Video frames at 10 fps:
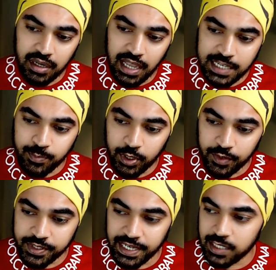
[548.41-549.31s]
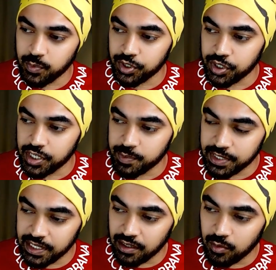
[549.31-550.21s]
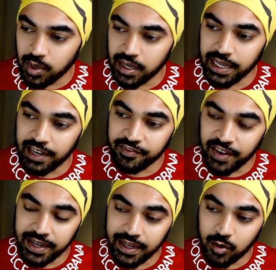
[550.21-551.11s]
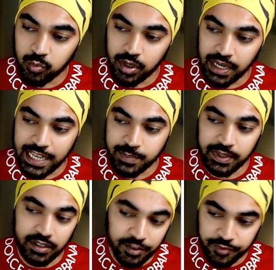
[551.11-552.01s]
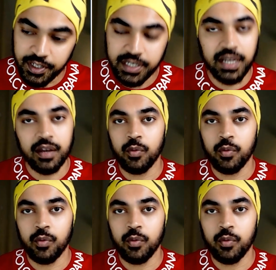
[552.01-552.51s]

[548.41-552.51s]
the last point of sales, which is this particular one, and finding out what has been the difference,